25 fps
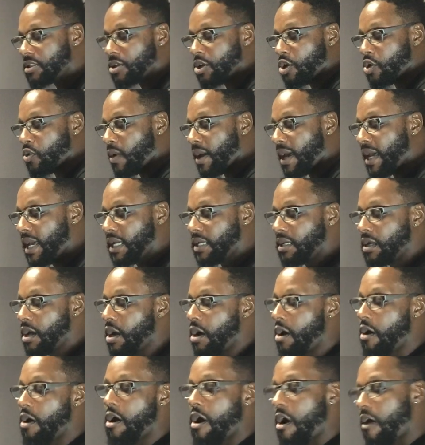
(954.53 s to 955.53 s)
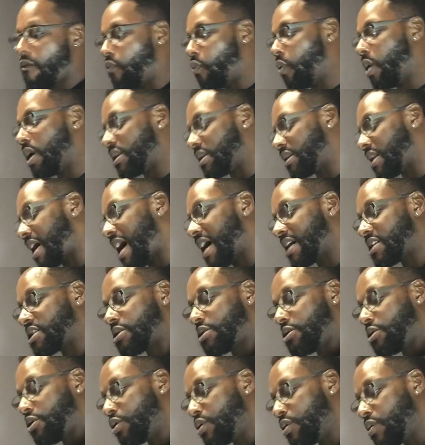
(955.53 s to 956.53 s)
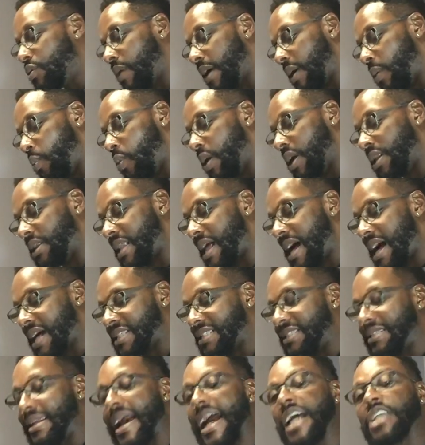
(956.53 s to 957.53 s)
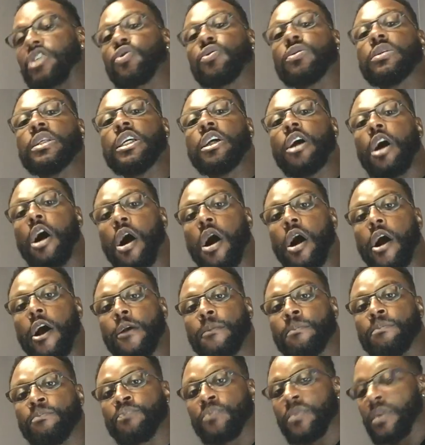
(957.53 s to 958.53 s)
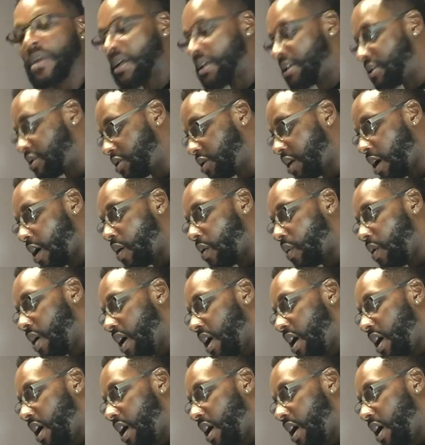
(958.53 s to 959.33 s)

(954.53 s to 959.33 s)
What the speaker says: the grain of what locks do and what locks naturally are. So